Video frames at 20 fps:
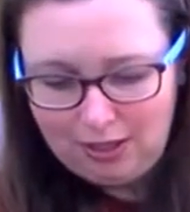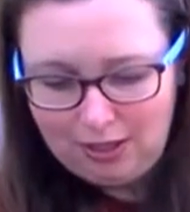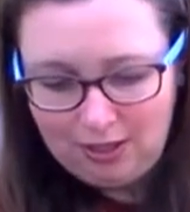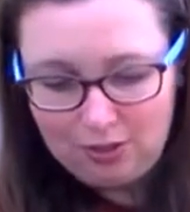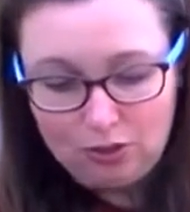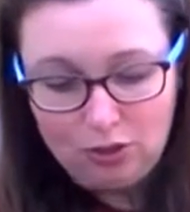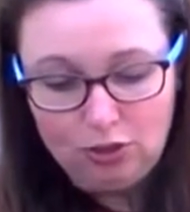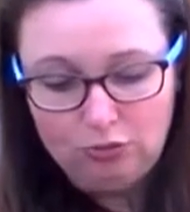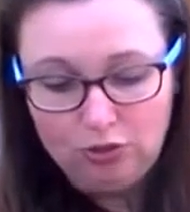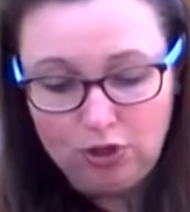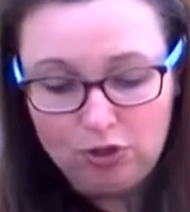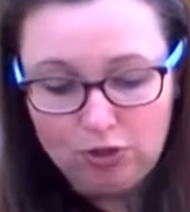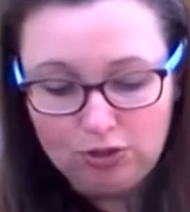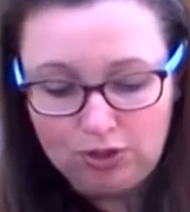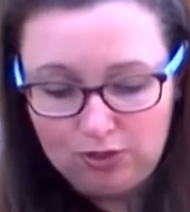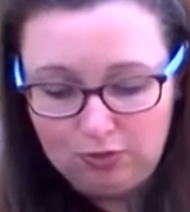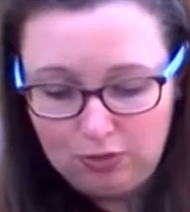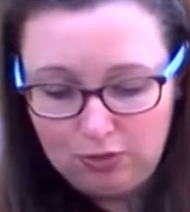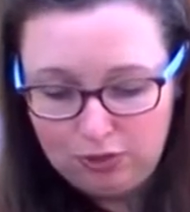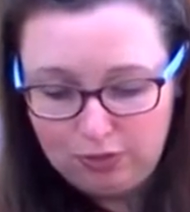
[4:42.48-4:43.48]
North
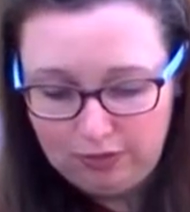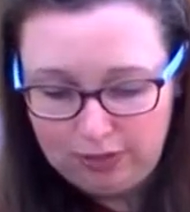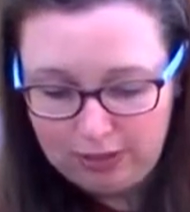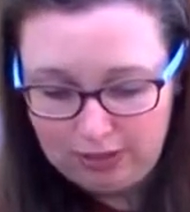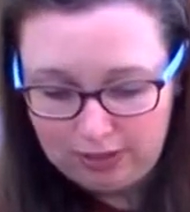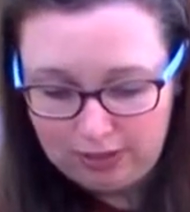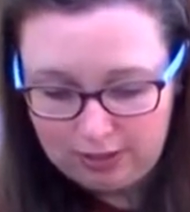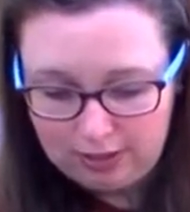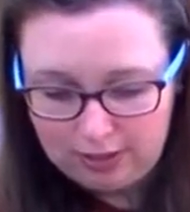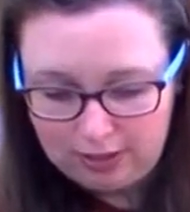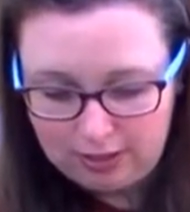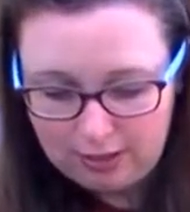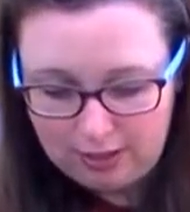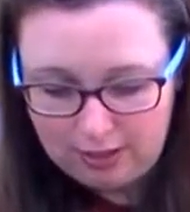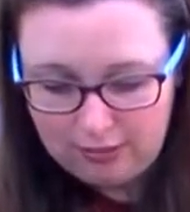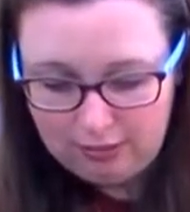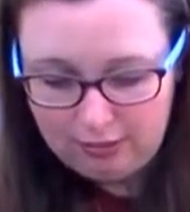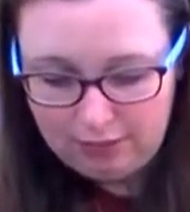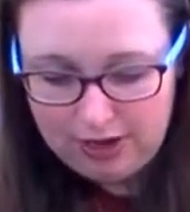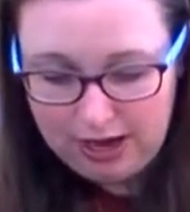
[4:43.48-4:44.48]
Ronaldsay Rovings,
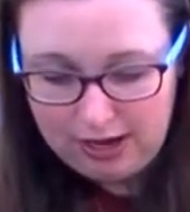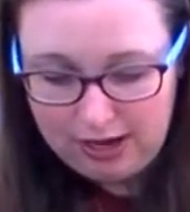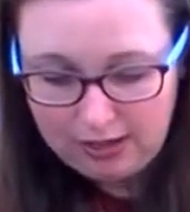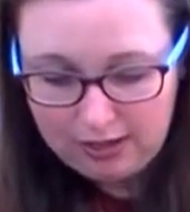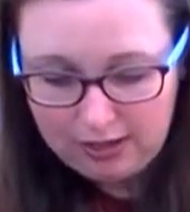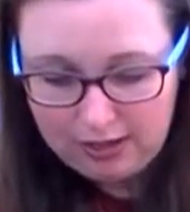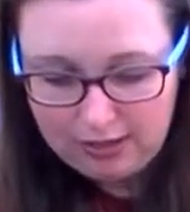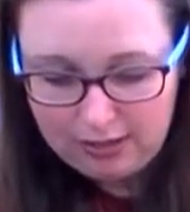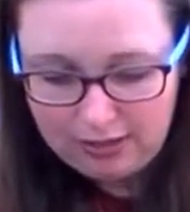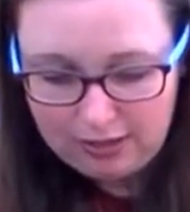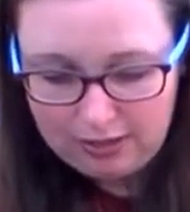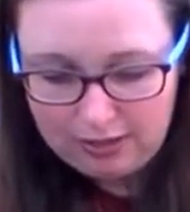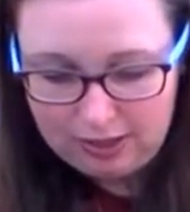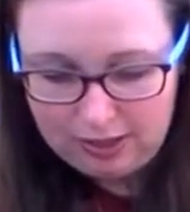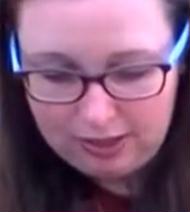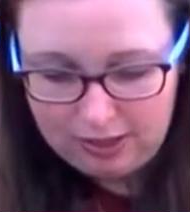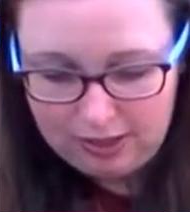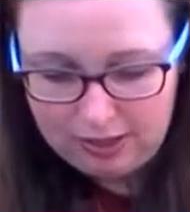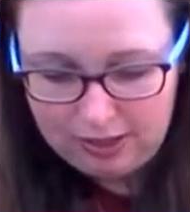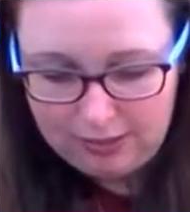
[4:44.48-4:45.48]
in fact,
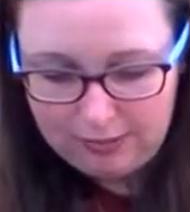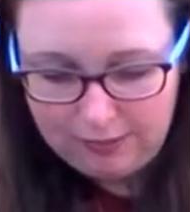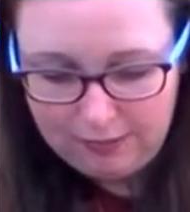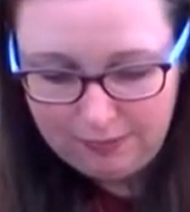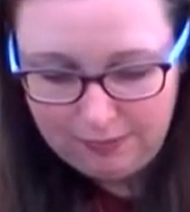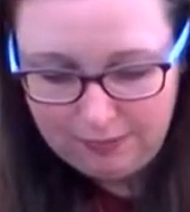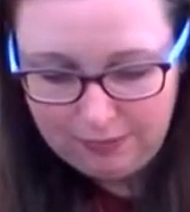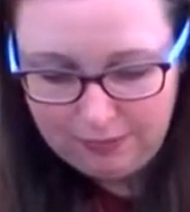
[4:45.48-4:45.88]
and